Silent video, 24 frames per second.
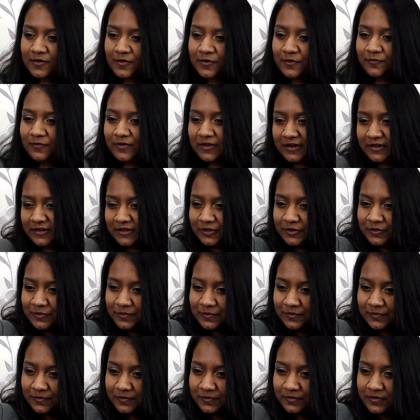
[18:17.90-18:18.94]
Wait,
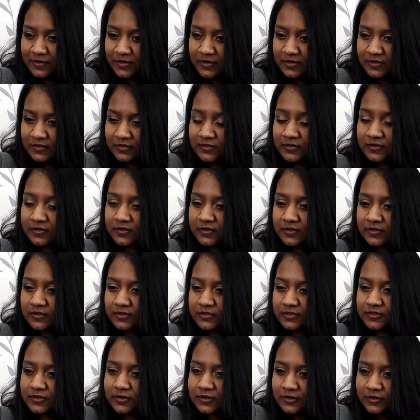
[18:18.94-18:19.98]
you? The
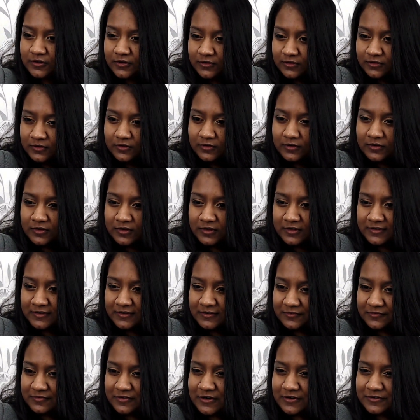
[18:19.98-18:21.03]
third girl,
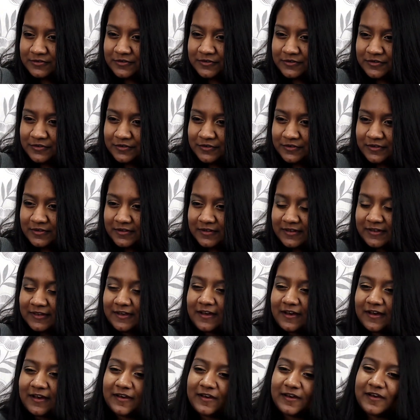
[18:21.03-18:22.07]
front row?
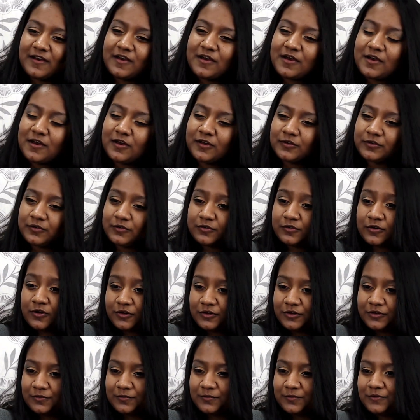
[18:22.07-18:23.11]
Yeah. No,
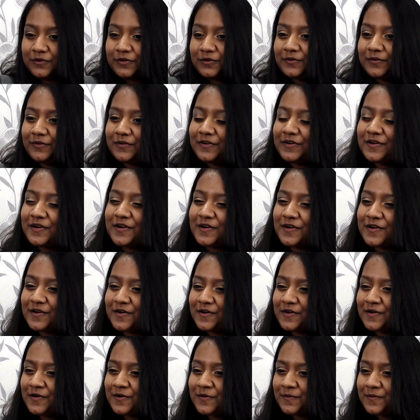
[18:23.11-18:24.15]
not you. You?
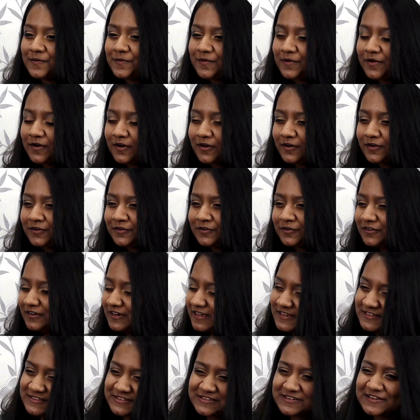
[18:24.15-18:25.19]
You
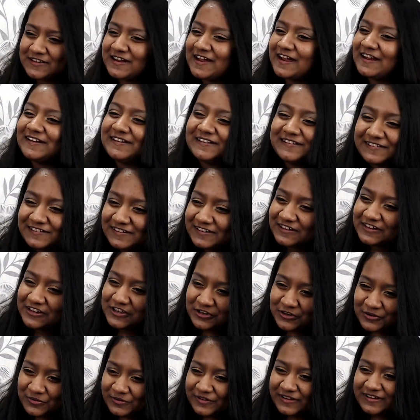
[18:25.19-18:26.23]
raised your hand
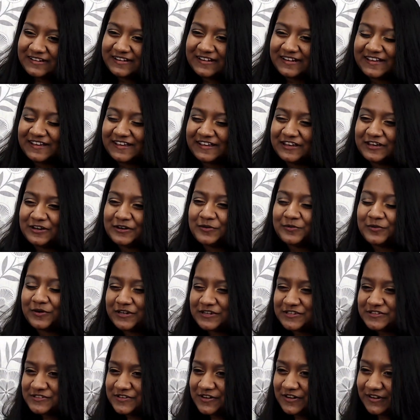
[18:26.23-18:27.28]
really quickly. What
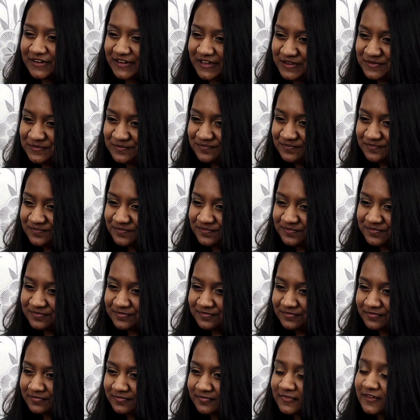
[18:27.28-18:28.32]
is your name?
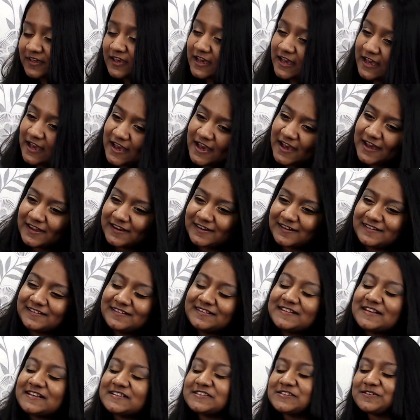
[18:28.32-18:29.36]
Anne.
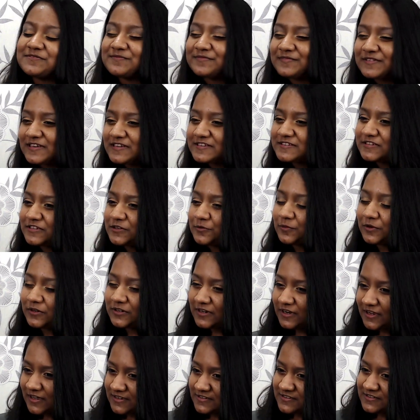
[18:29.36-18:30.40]
That's amazing. What
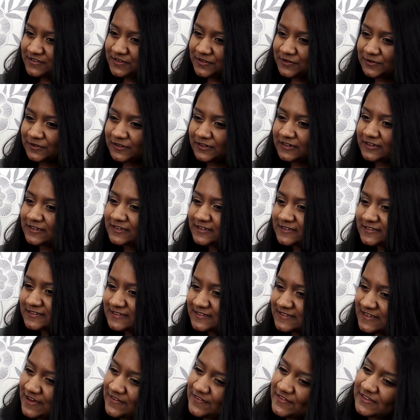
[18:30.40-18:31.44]
class are you in?
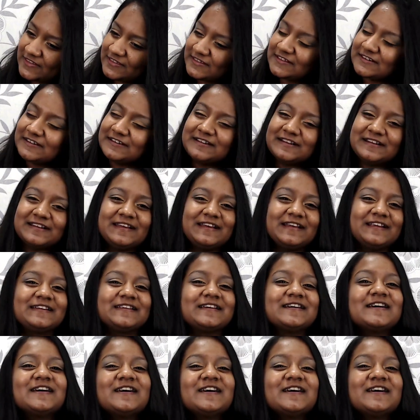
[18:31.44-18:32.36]
Seventh. Great.